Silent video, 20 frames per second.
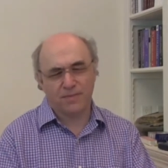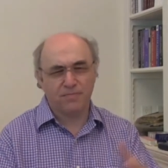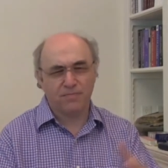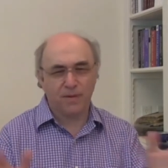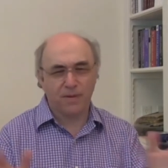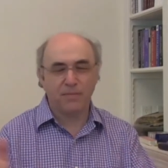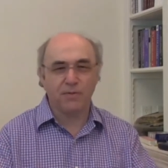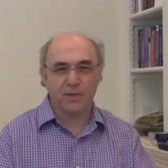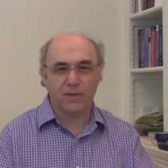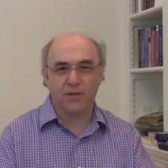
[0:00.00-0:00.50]

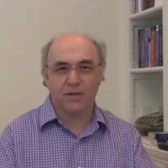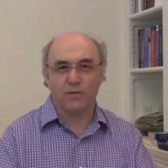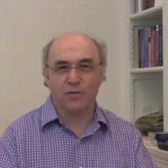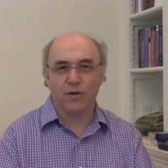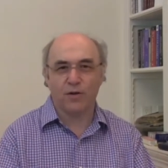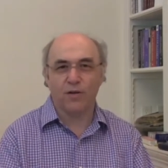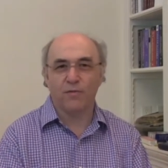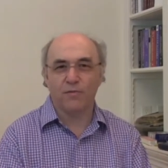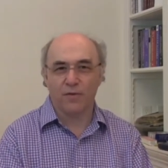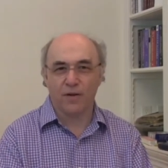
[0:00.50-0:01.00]
People still
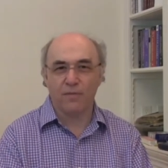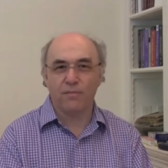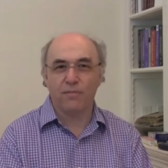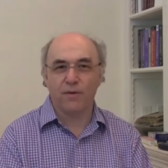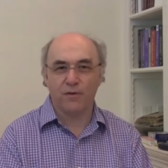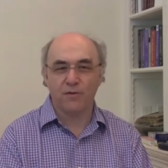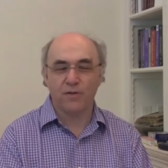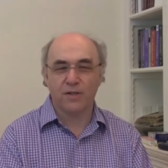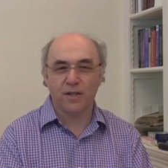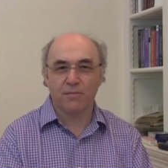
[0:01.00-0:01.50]
call them flip
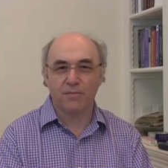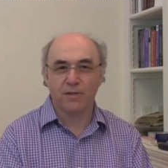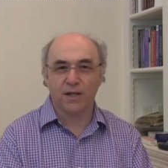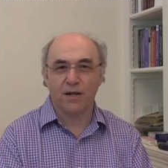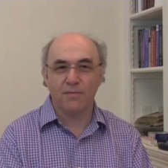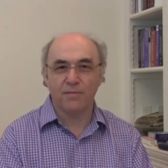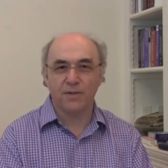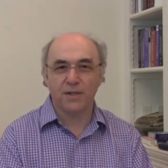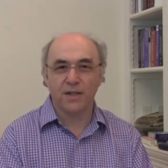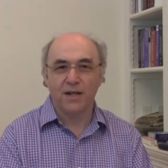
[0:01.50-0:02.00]
phones
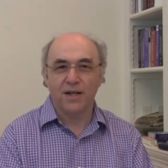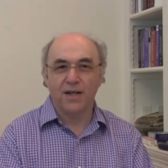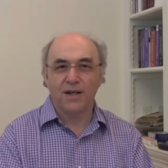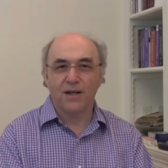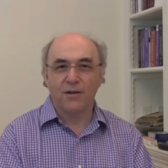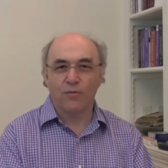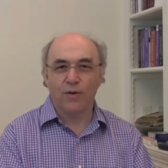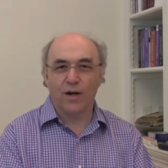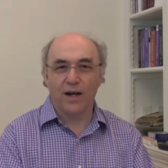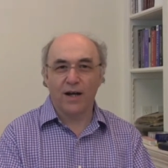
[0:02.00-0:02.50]
sometimes,
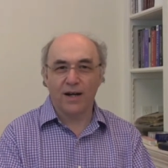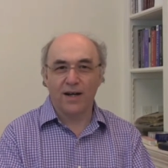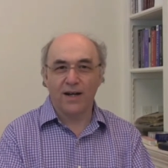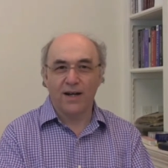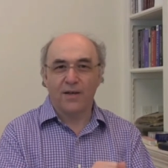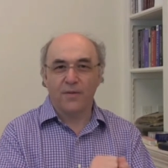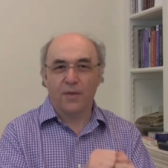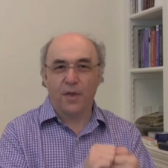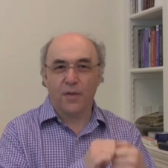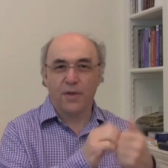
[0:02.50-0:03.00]
where
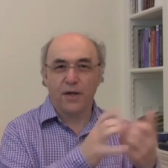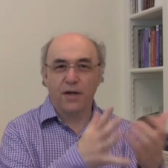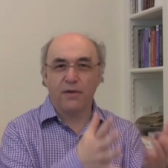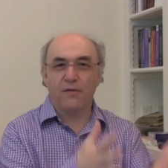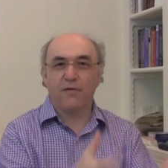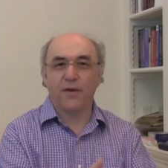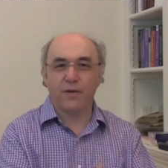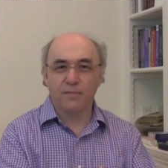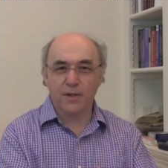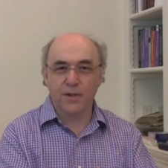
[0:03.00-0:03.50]
the thing
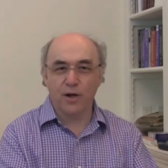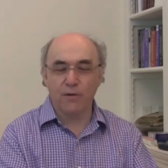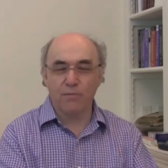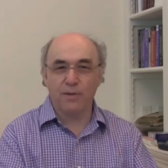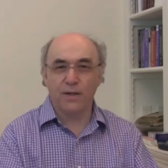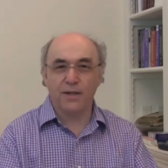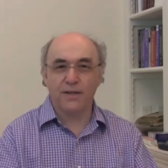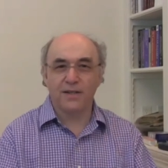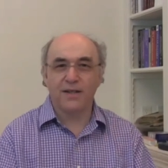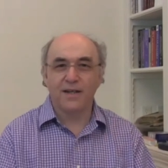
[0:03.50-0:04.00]
flipped
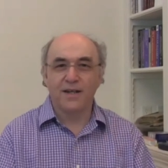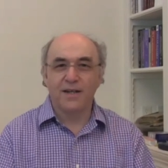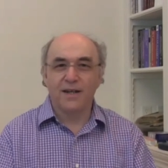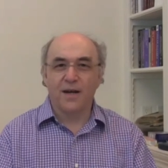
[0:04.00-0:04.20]
open.